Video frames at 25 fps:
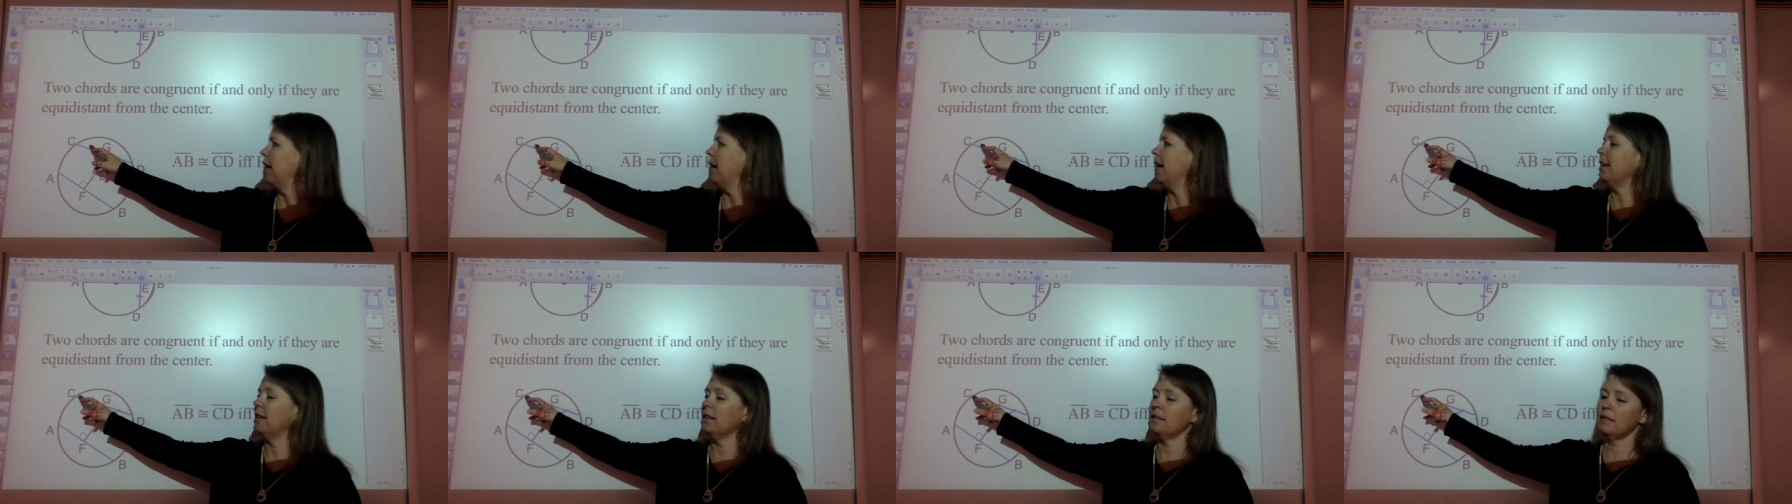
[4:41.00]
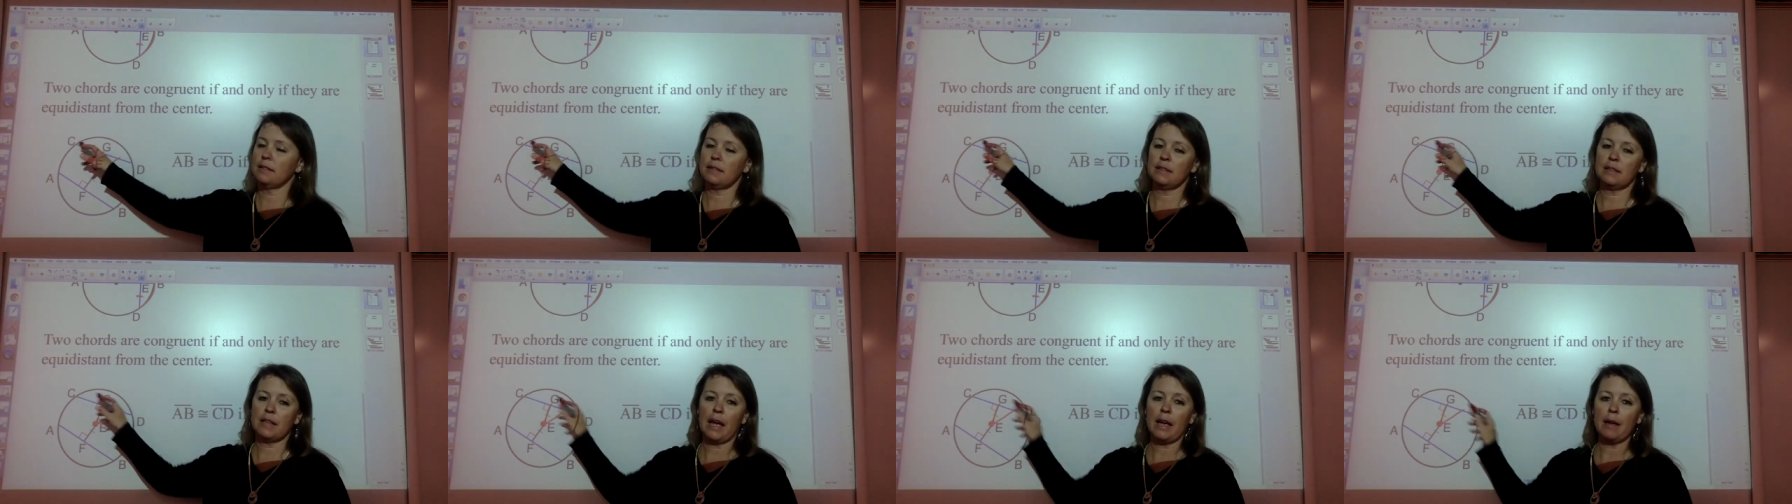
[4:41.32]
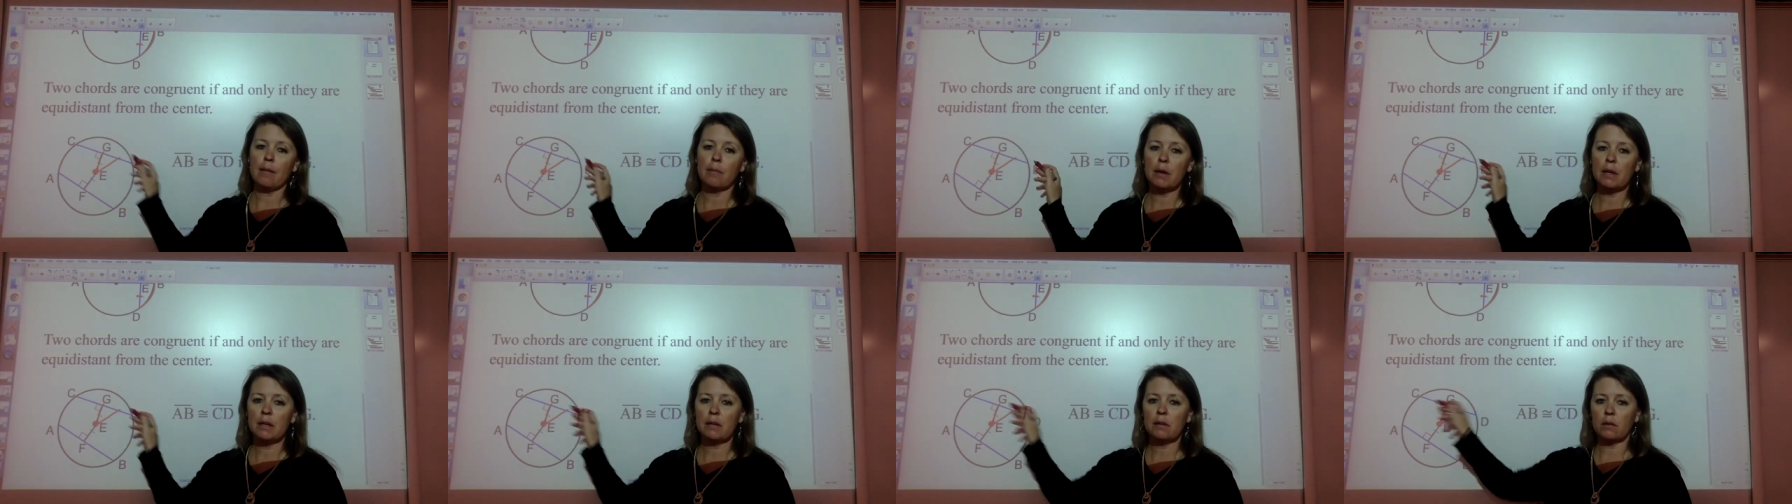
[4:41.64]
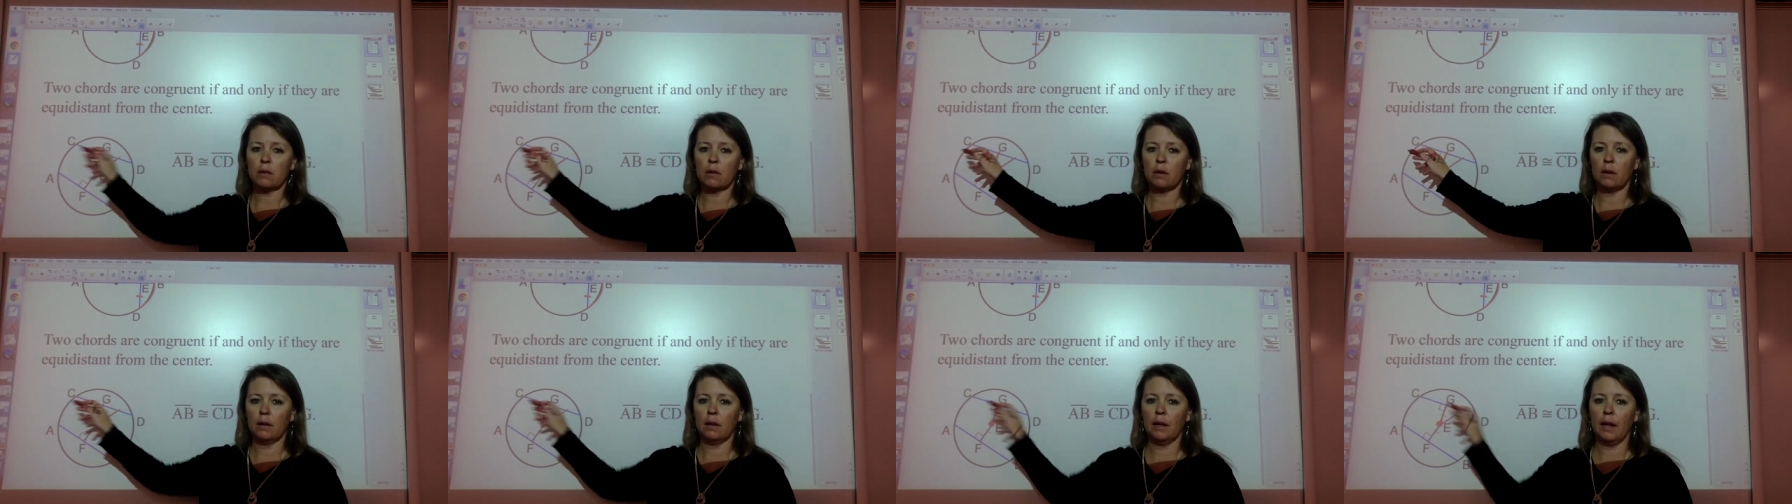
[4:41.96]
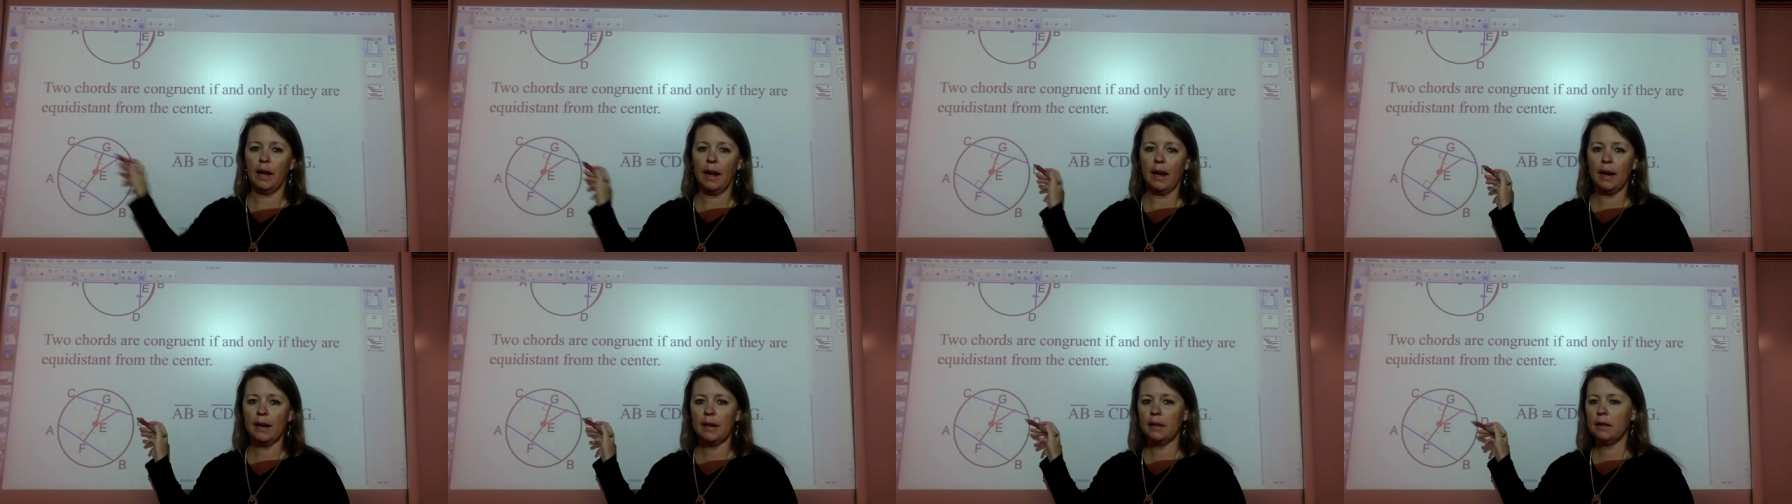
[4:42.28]
and a segment or a
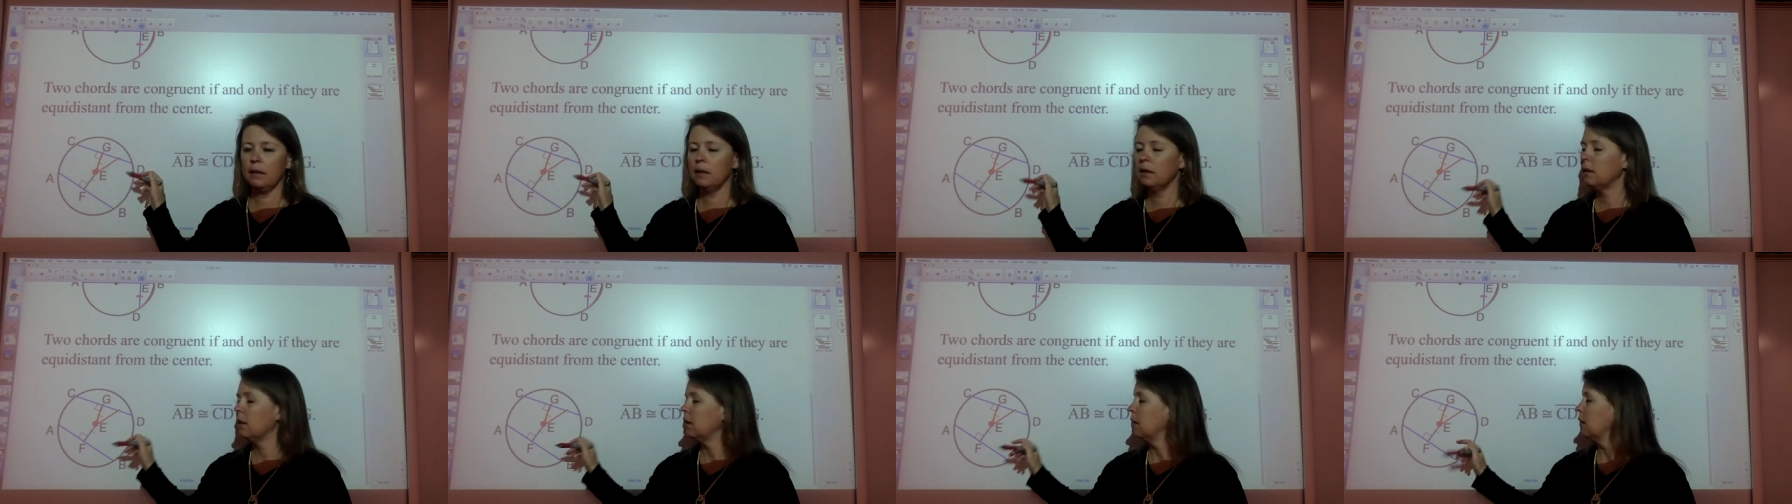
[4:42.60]
line,